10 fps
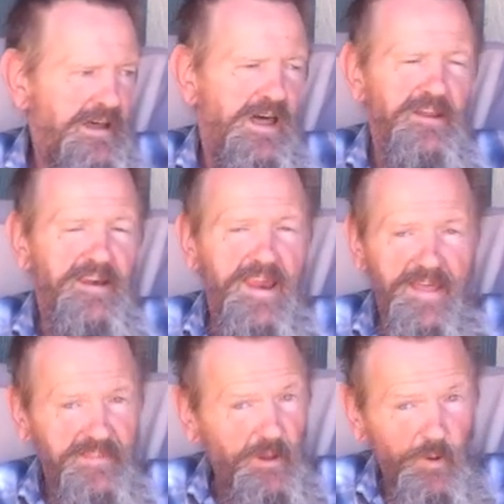Other than
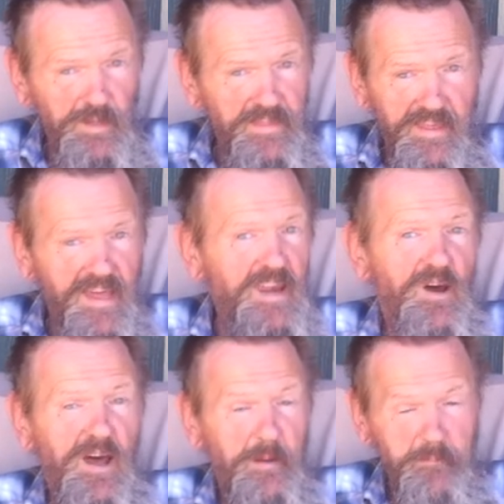that, the only thing I know
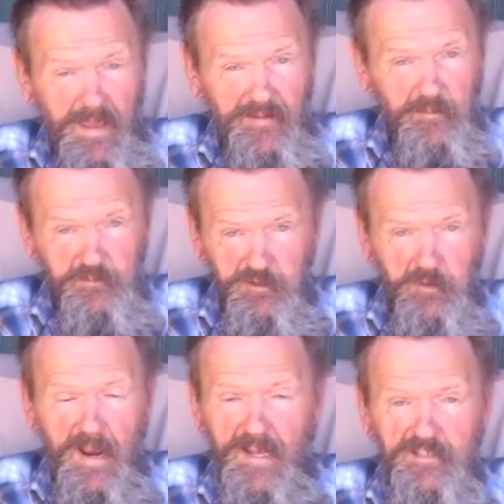how to make from
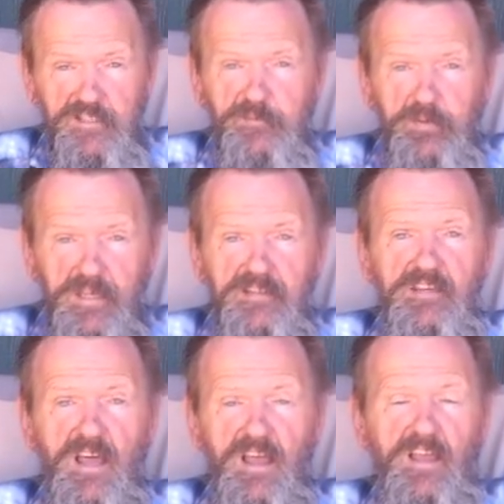scratch is
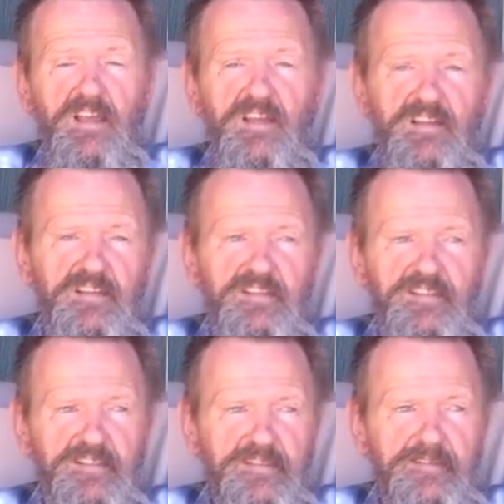pizza.
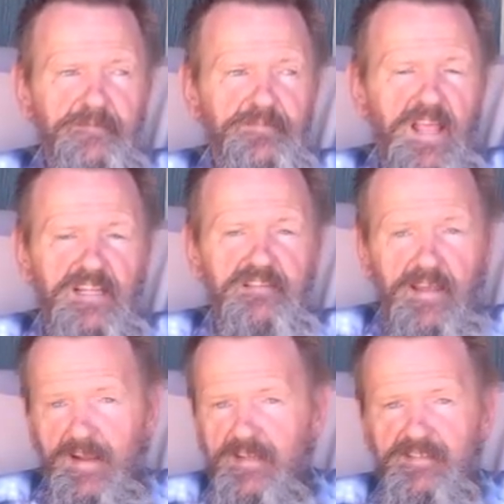That's,
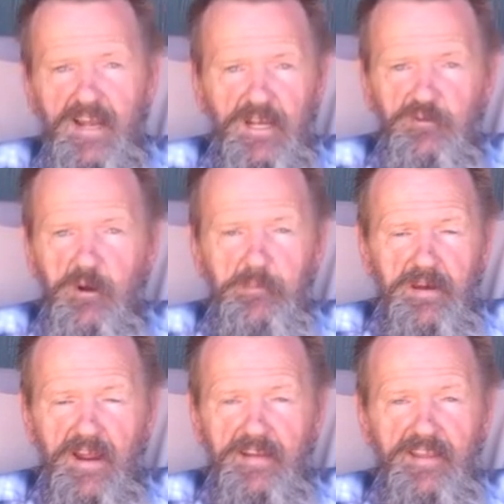like I said, I grew up in
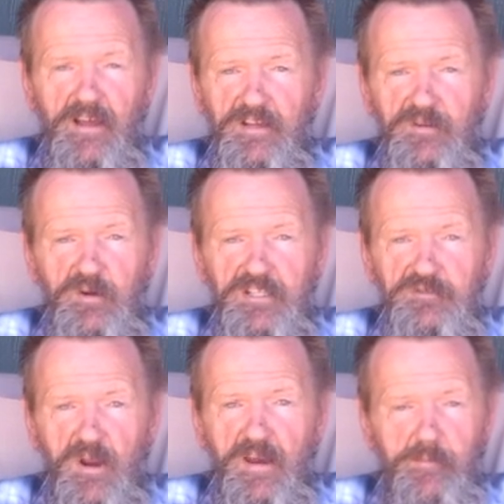an Italian
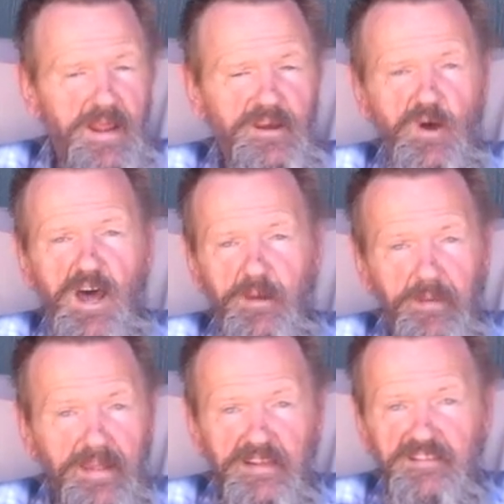restaurant. I mean, I know how to
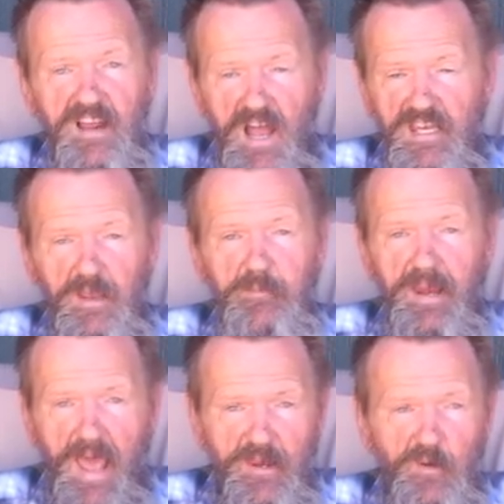make lasagna, but
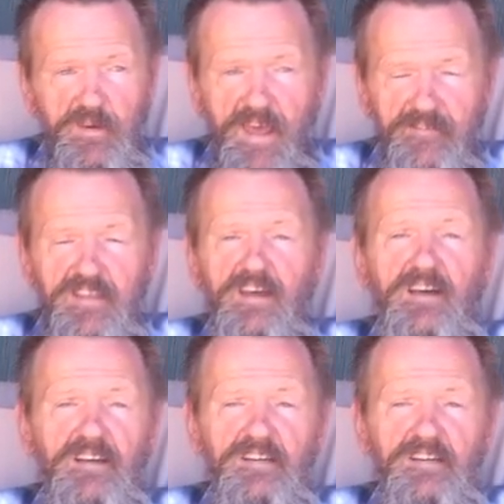I don't have the